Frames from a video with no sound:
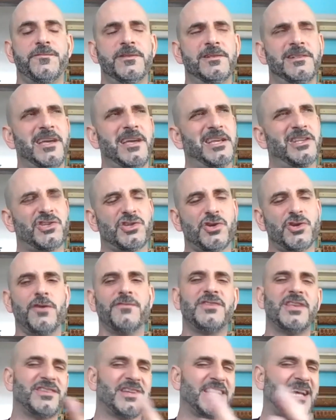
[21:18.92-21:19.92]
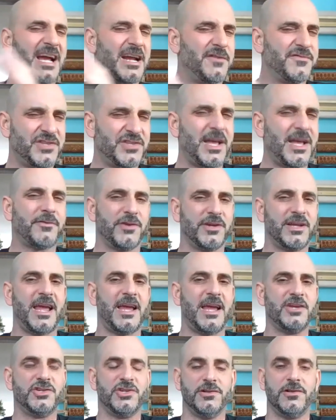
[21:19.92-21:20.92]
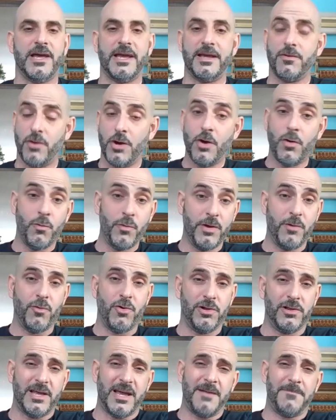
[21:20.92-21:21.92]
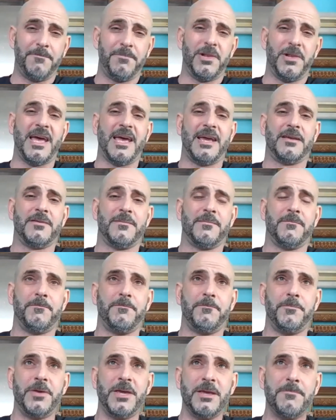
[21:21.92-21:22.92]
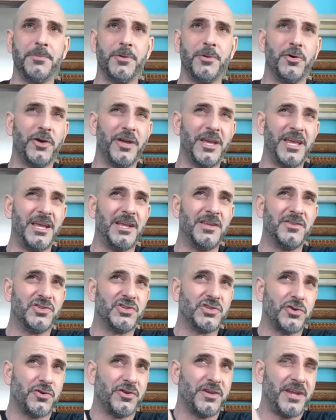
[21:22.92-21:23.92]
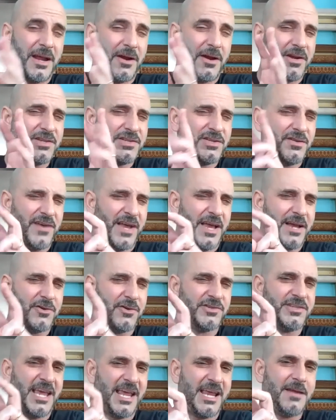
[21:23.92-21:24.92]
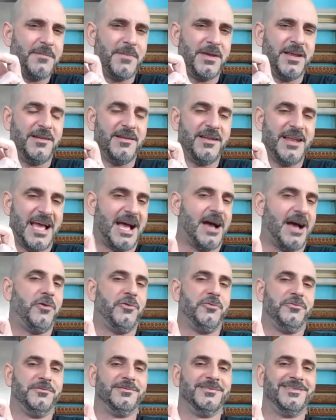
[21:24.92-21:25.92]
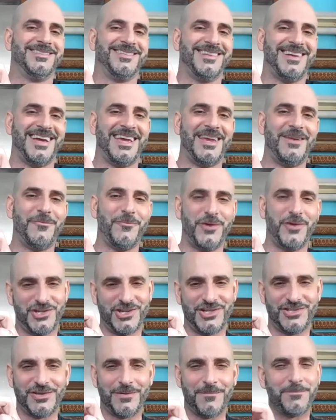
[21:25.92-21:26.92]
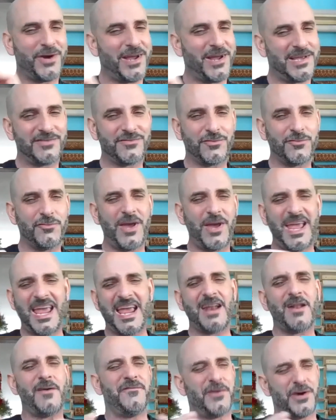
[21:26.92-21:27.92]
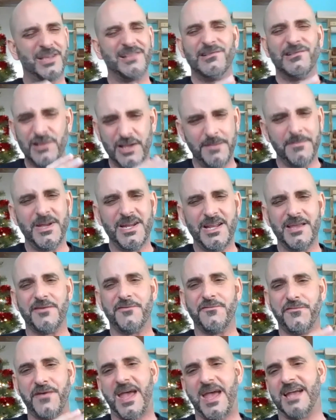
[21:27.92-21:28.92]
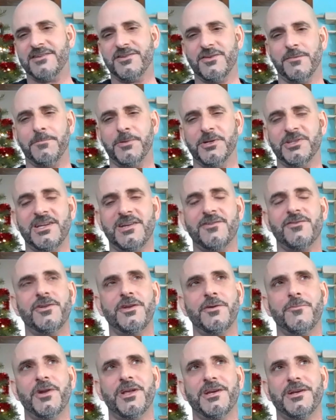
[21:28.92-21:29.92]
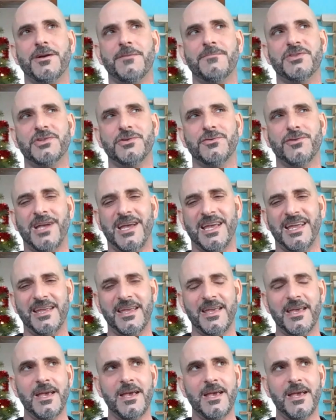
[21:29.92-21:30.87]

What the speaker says: like serves as a kind of segregation. Like we will let Black people in certain areas of entertainment now, all right, which is a breakthrough and a very limiting factor, particularly when it comes to like